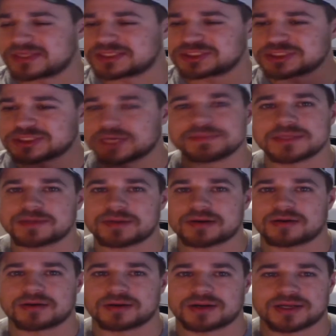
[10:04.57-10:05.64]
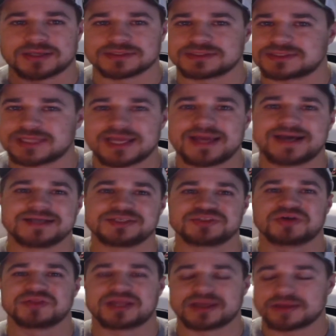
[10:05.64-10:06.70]
It's just something about haunted houses I just
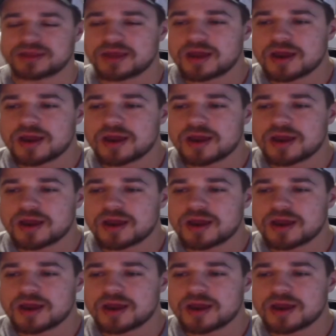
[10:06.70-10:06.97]
don't like.